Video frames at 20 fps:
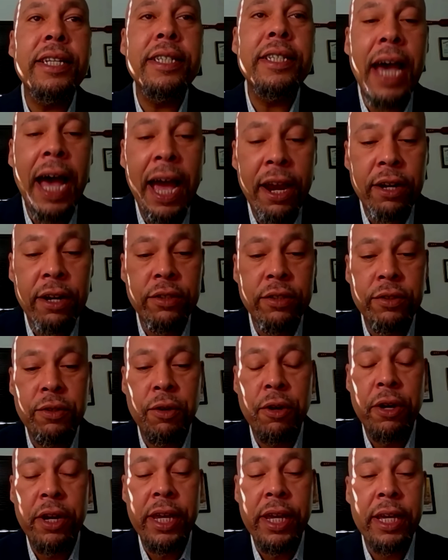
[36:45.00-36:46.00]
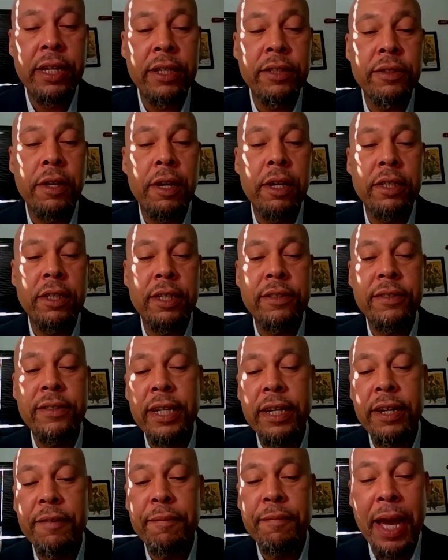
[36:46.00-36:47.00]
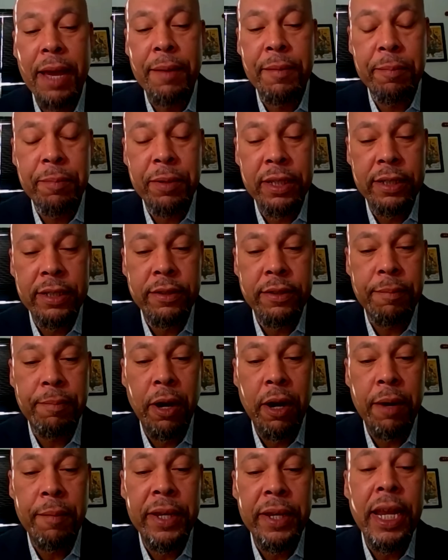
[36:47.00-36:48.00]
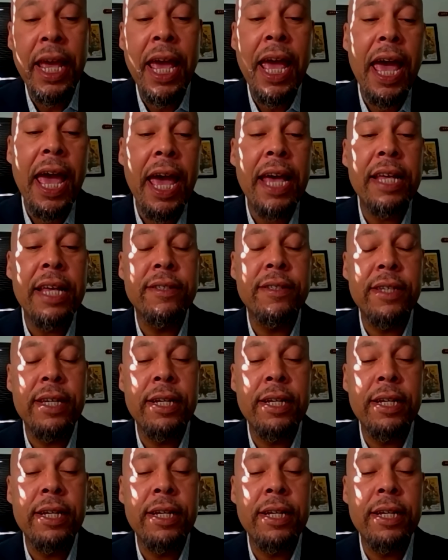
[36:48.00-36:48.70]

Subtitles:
The entire story is the City of Miami Police Department